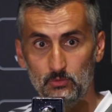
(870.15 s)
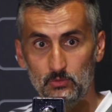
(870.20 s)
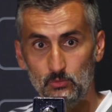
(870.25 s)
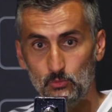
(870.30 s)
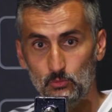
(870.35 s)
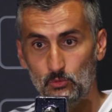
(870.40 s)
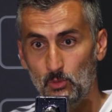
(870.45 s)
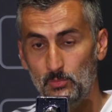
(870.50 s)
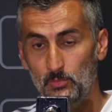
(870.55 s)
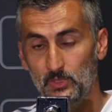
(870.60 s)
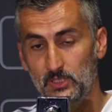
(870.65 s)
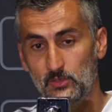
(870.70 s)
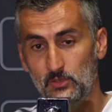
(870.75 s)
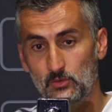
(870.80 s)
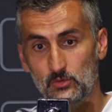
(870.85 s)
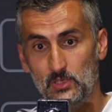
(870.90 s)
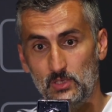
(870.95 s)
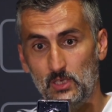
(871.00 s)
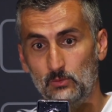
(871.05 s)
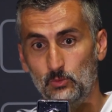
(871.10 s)
two
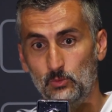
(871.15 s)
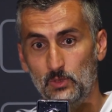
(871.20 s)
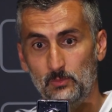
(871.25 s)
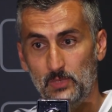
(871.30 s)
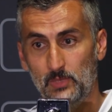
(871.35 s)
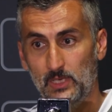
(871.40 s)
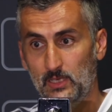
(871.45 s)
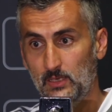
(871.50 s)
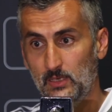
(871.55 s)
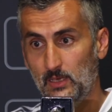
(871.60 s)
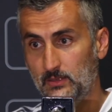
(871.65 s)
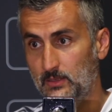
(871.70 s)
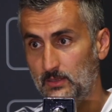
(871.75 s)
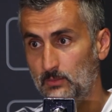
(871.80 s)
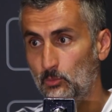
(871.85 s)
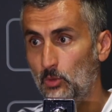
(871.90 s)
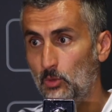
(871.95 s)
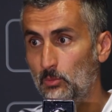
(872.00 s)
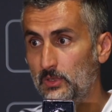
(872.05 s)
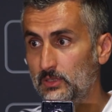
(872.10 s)
competitions that we play at the
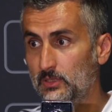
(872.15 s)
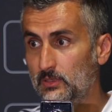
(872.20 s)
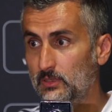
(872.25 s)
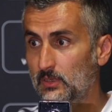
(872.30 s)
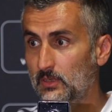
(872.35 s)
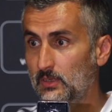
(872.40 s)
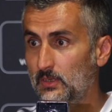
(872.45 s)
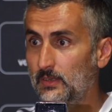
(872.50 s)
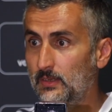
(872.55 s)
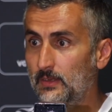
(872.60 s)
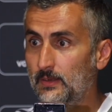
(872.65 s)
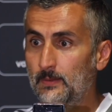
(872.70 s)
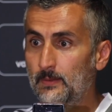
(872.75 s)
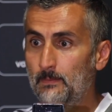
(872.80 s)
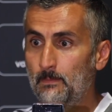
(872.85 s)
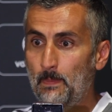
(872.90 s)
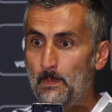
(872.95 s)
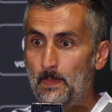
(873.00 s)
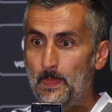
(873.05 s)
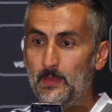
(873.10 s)
moment.
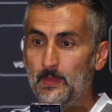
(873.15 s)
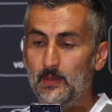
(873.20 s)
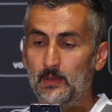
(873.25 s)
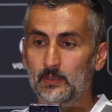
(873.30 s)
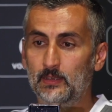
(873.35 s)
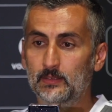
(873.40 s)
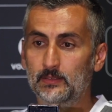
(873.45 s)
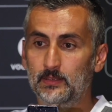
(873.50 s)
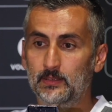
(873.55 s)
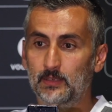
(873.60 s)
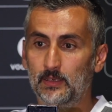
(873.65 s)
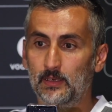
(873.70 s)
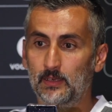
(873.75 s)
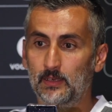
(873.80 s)
And